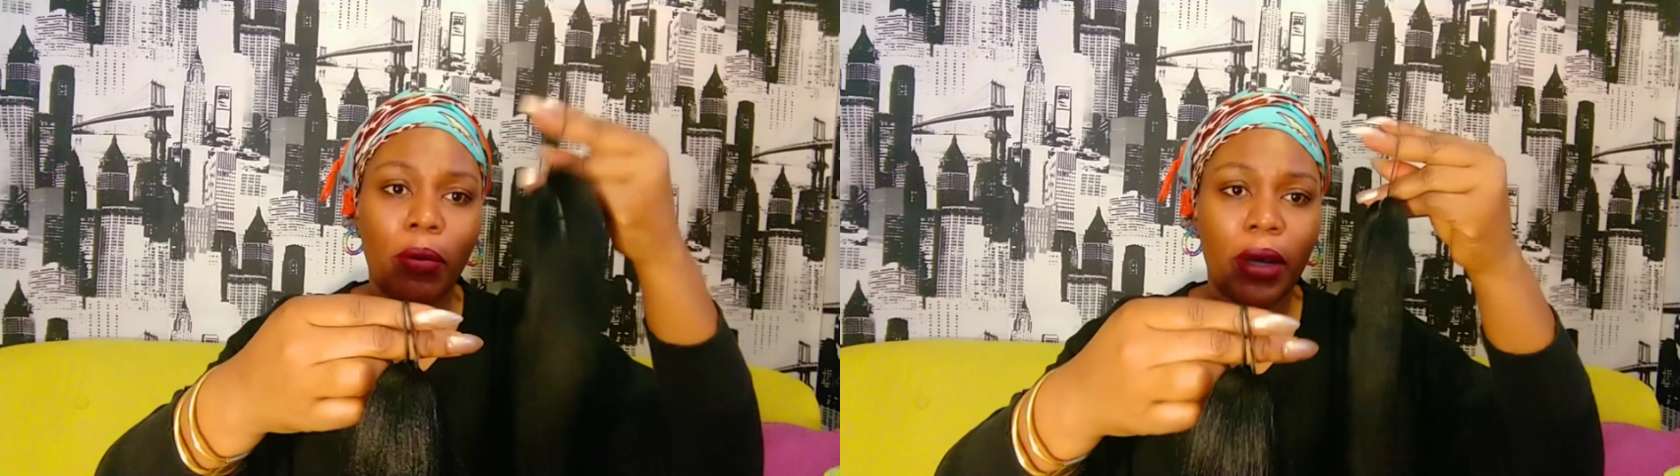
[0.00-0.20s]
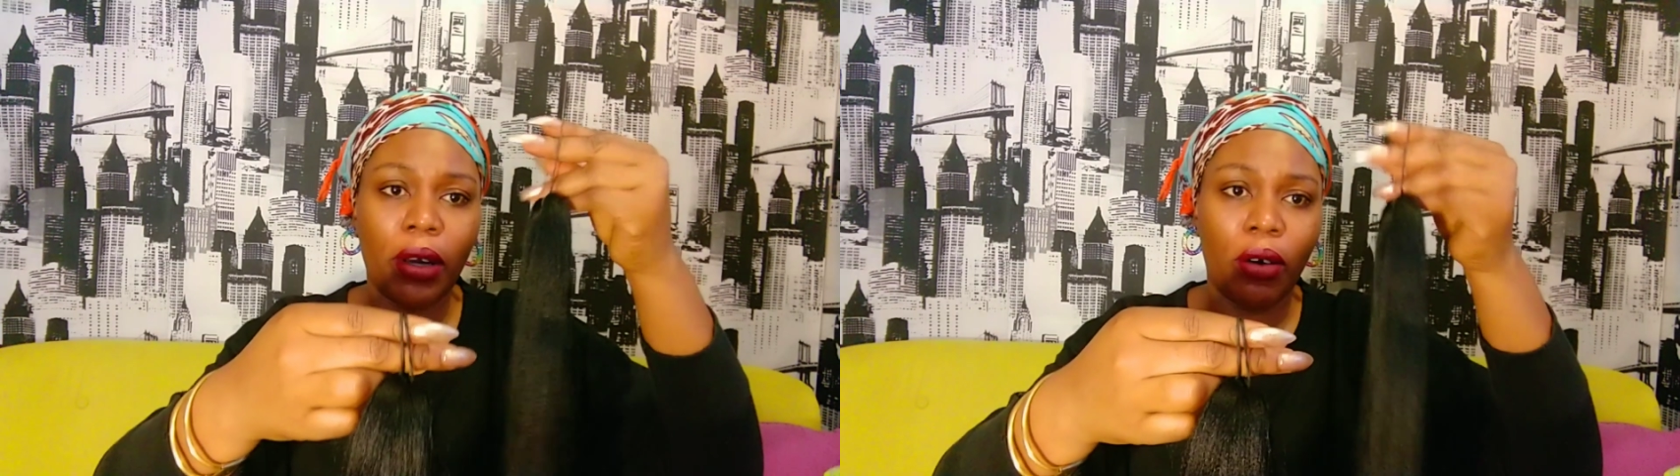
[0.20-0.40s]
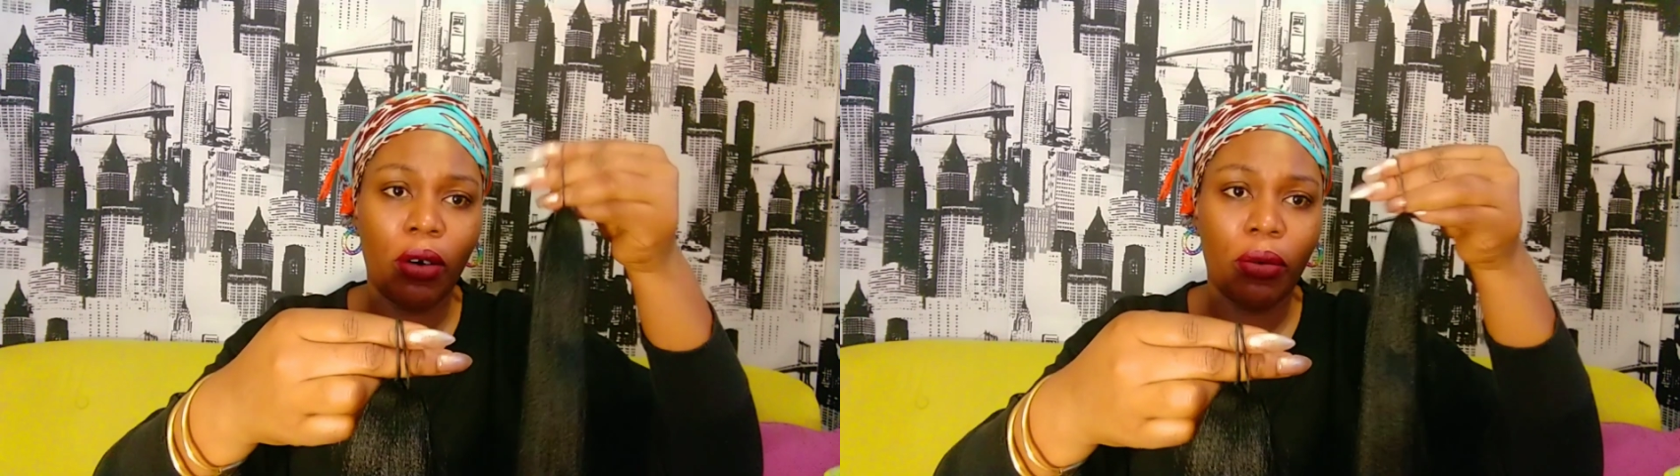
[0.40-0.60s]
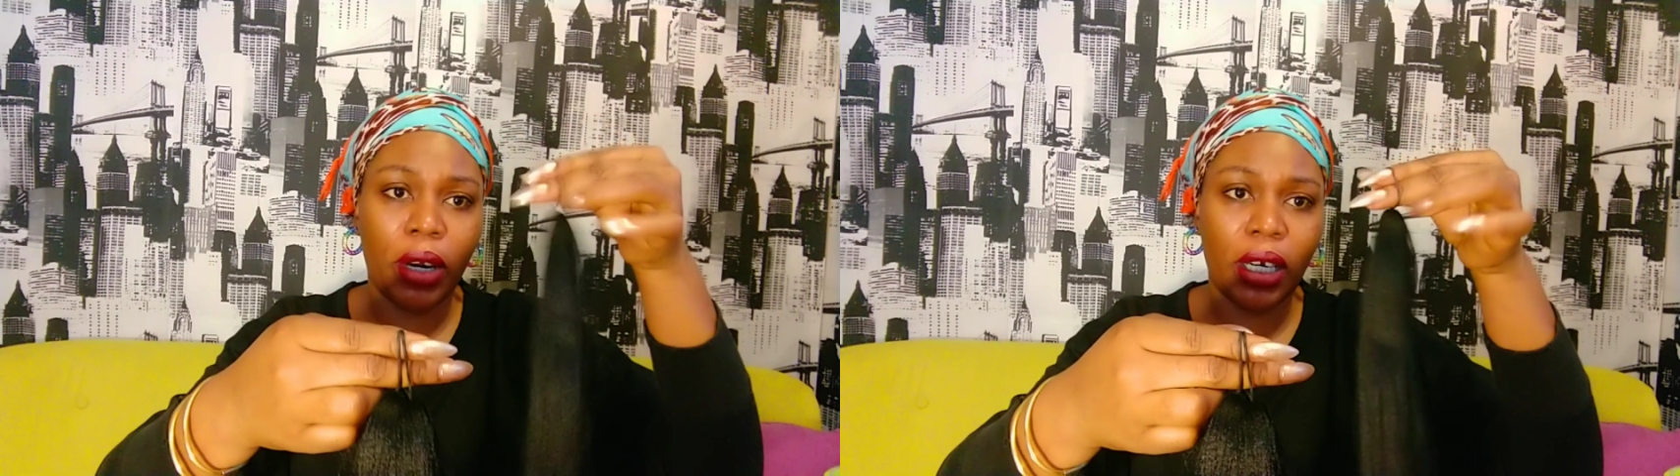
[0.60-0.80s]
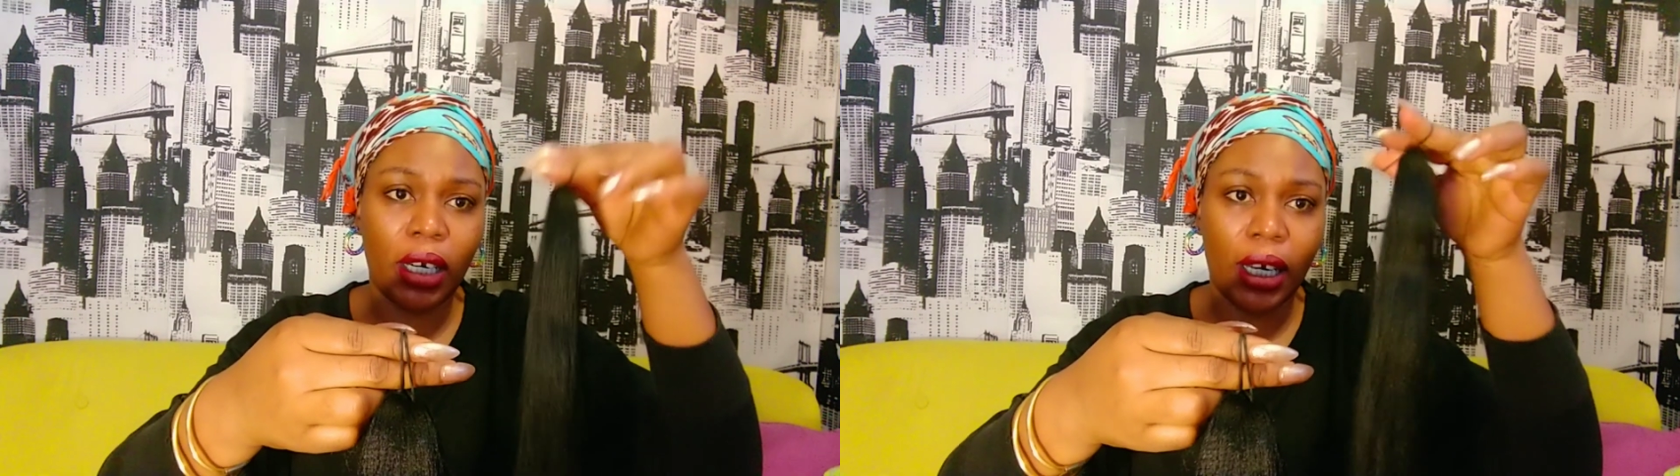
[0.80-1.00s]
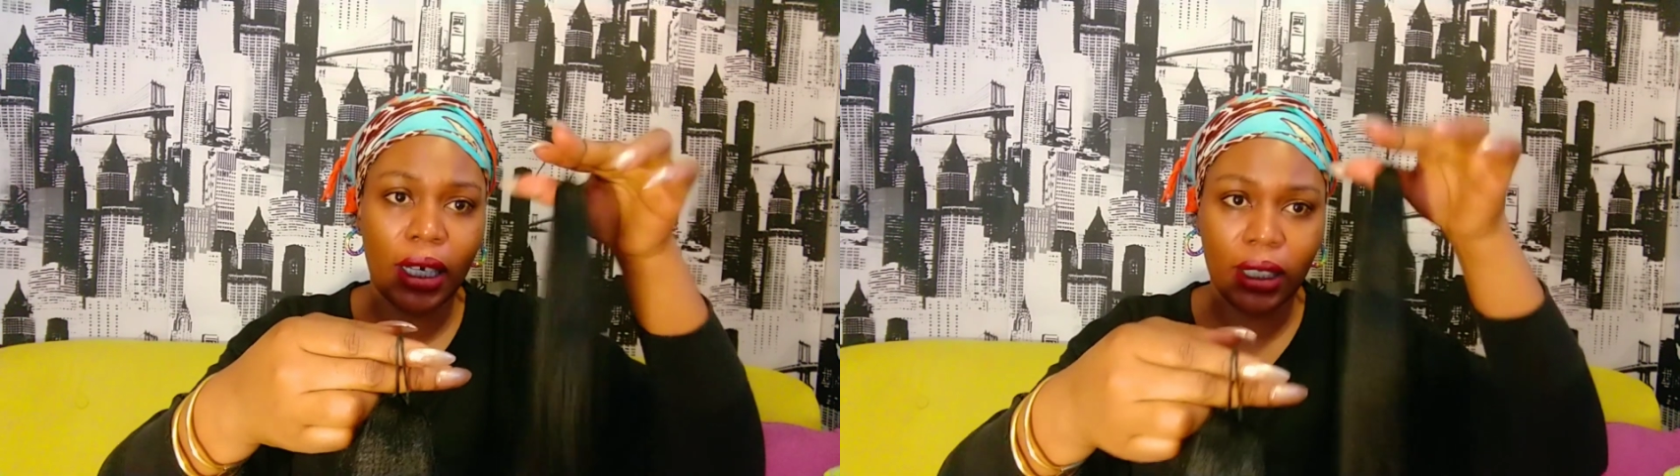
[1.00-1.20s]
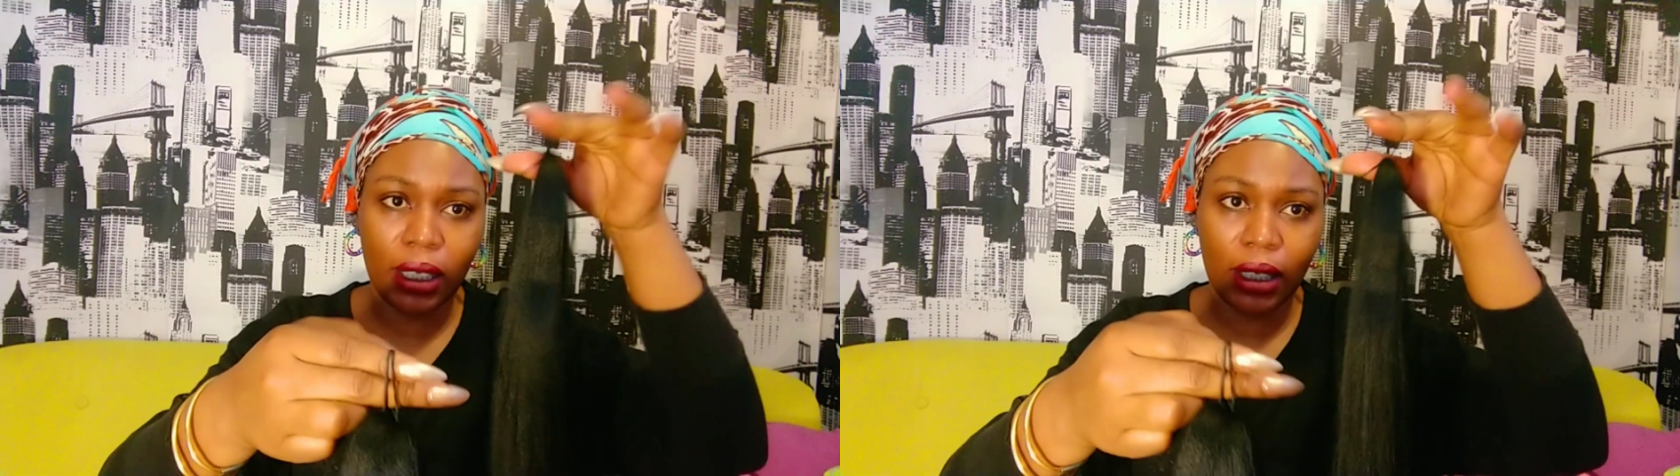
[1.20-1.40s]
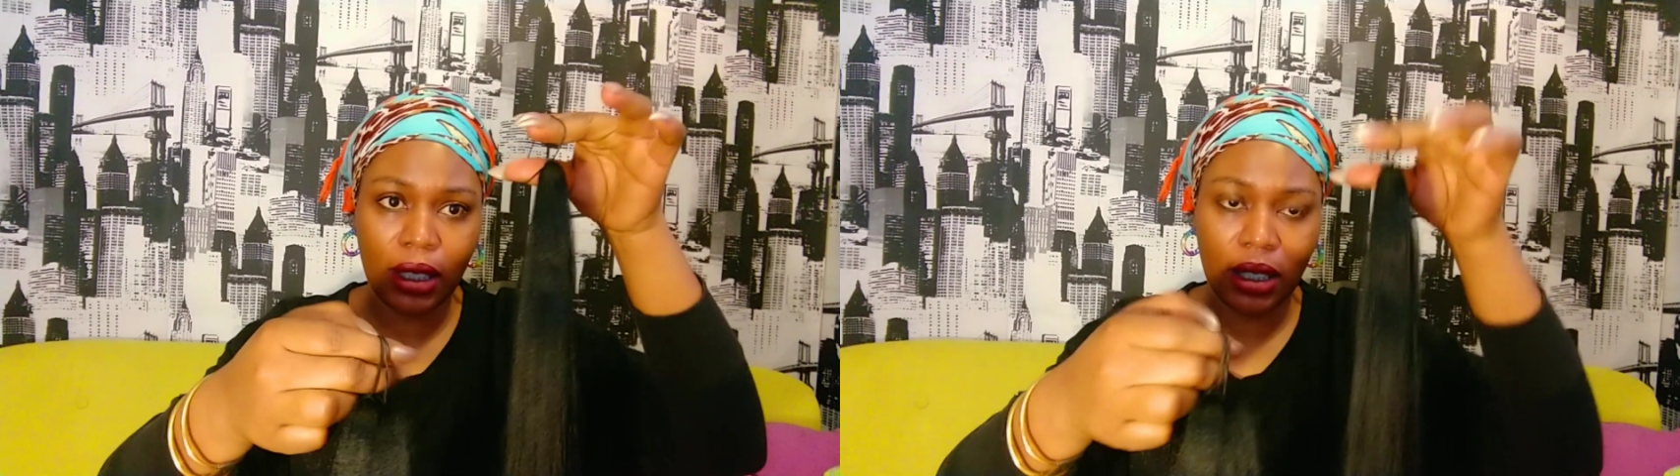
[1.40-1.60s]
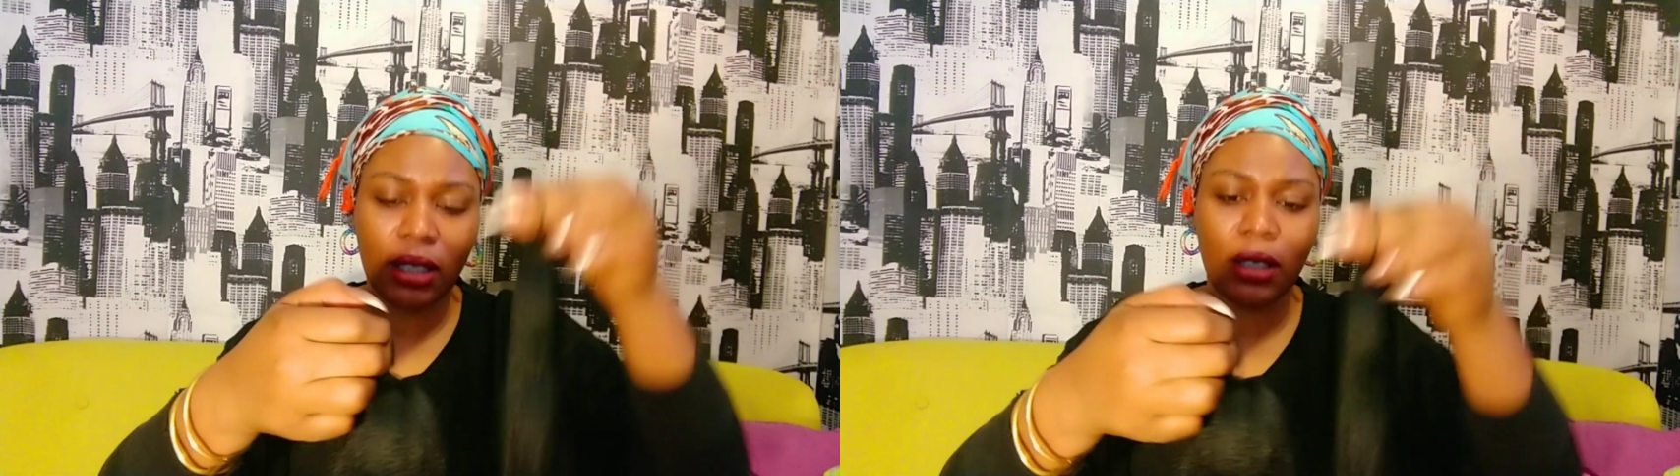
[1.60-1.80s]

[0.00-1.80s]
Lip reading: band already like this.